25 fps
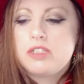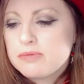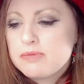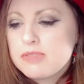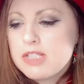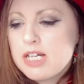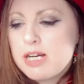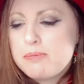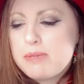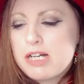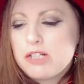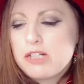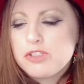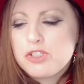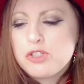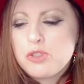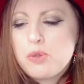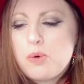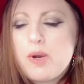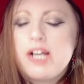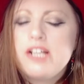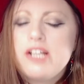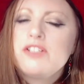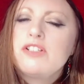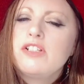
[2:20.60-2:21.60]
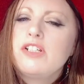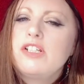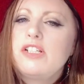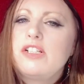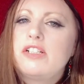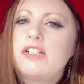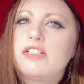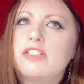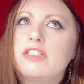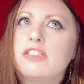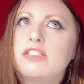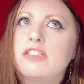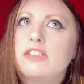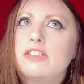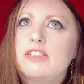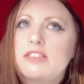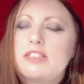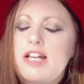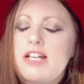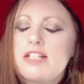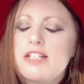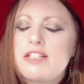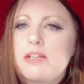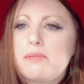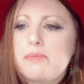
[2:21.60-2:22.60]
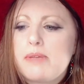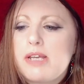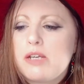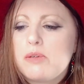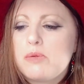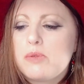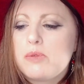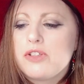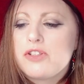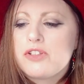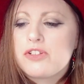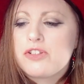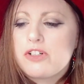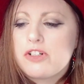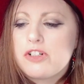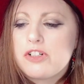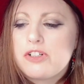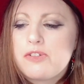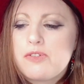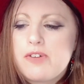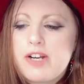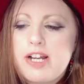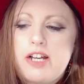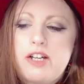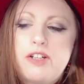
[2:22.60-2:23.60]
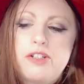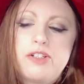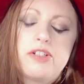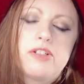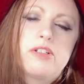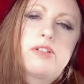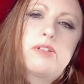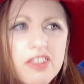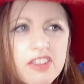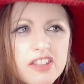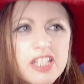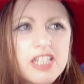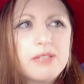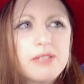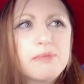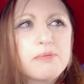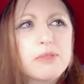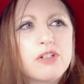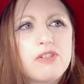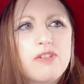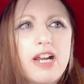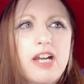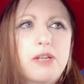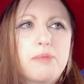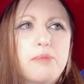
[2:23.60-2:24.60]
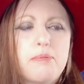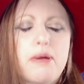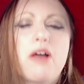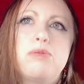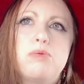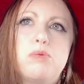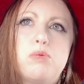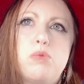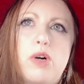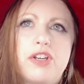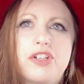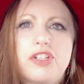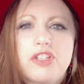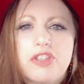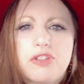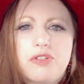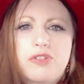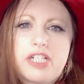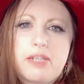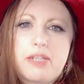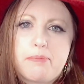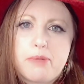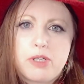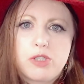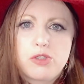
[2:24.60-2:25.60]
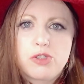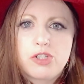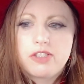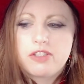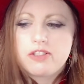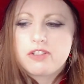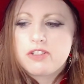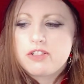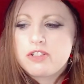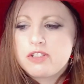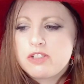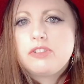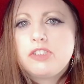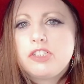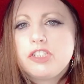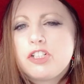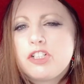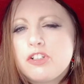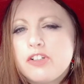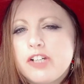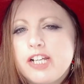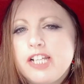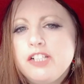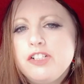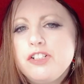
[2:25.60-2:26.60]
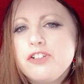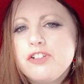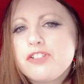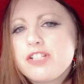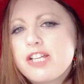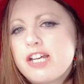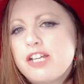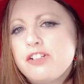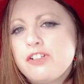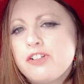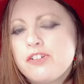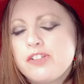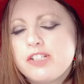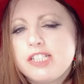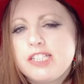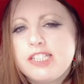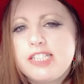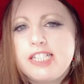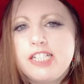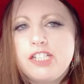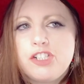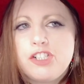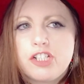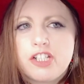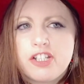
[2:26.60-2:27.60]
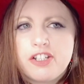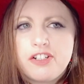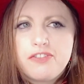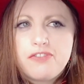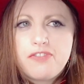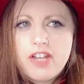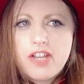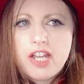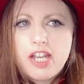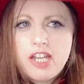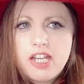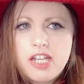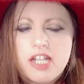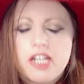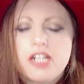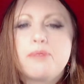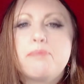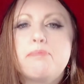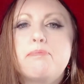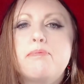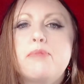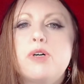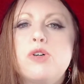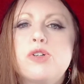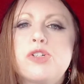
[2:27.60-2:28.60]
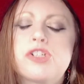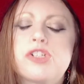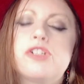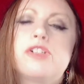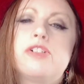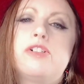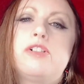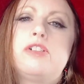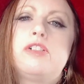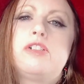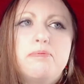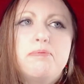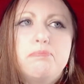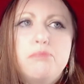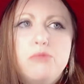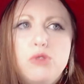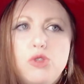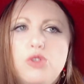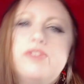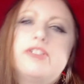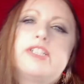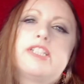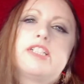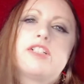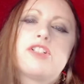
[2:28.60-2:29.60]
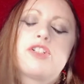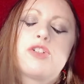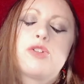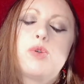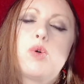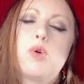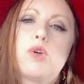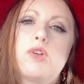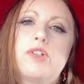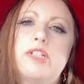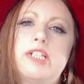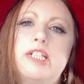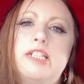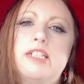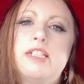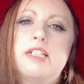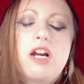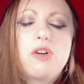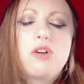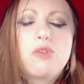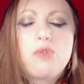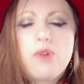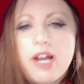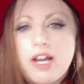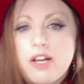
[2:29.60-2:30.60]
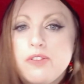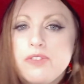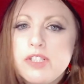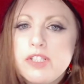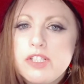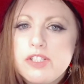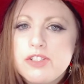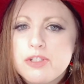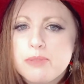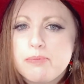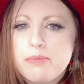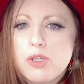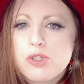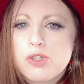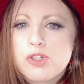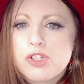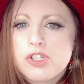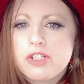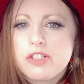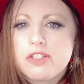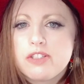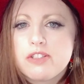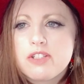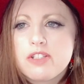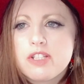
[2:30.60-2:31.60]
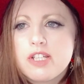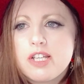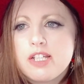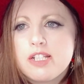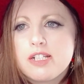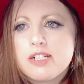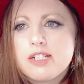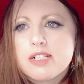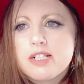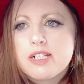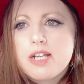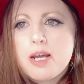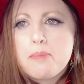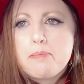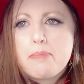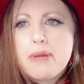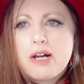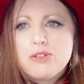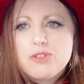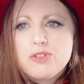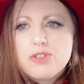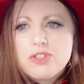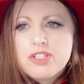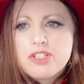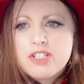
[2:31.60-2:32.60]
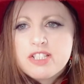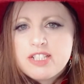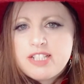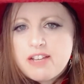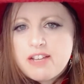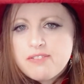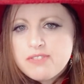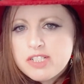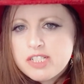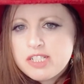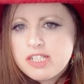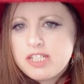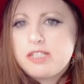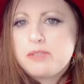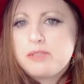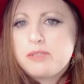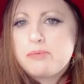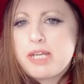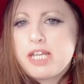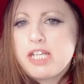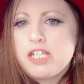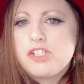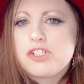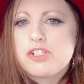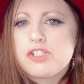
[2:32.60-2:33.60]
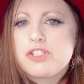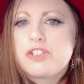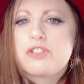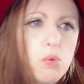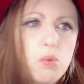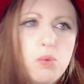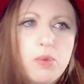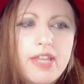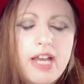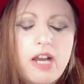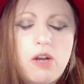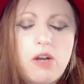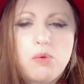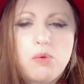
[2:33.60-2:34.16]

About twice a year, SMA will start themed around about 1 to 3 emotions. The creators entering need to convey an emotional, moving story around these emotions in about 17 pages, without